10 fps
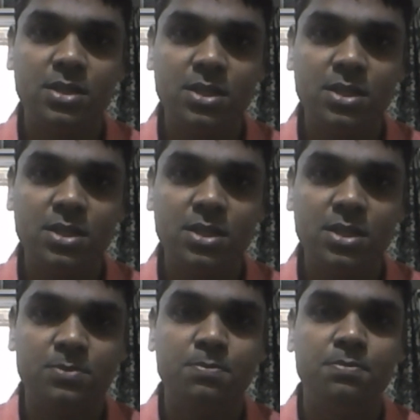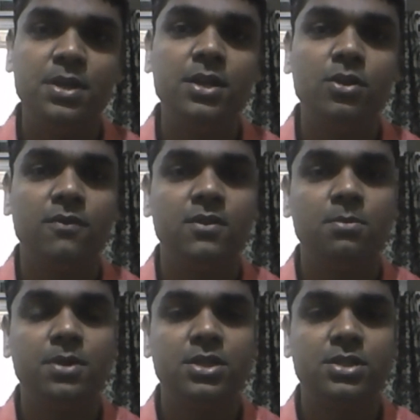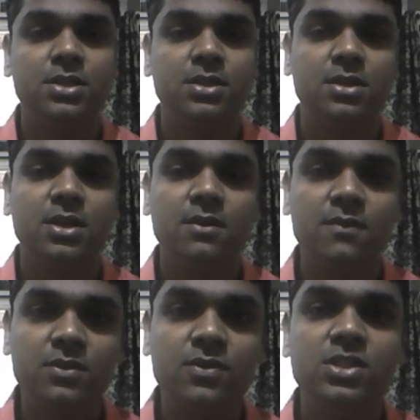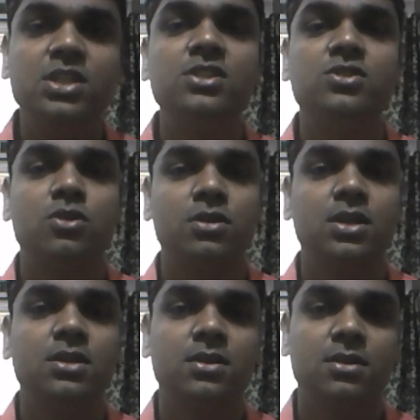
This is the spirit of the patient with which he's talking.